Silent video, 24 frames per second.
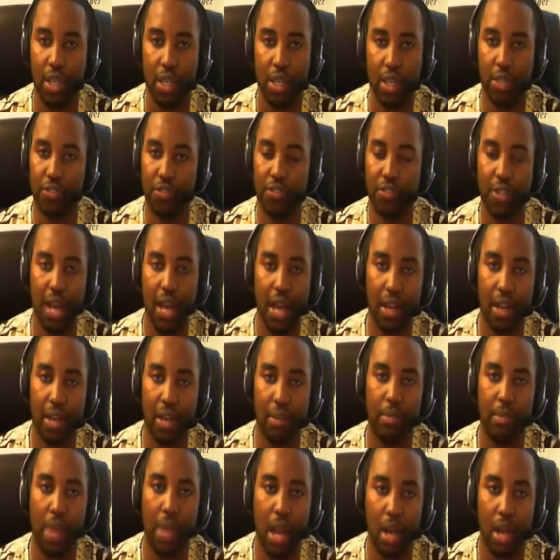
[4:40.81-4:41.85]
It's not an
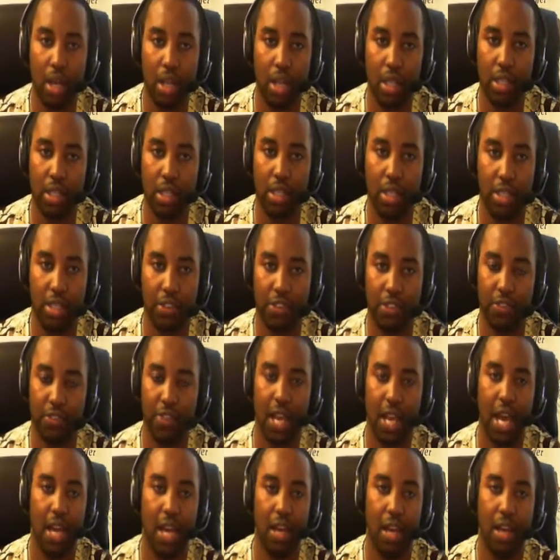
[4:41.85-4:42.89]
American, it's
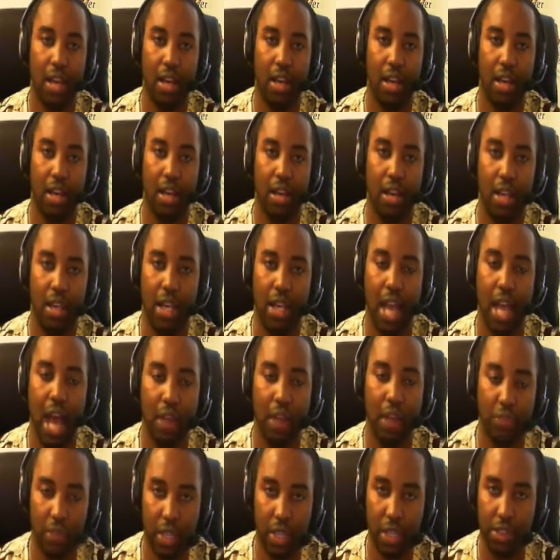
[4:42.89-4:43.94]
not an
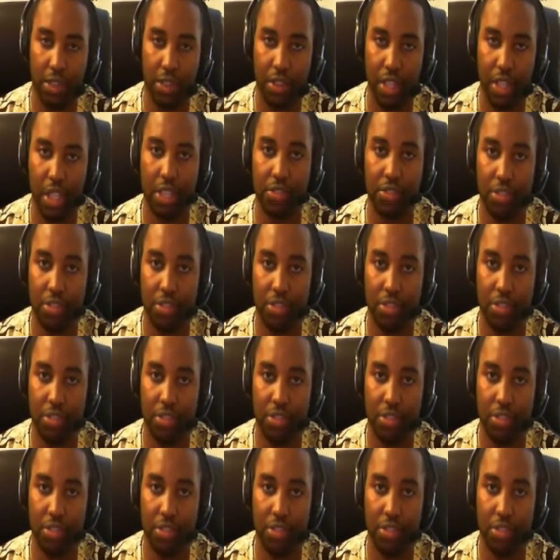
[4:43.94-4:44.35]
African thing,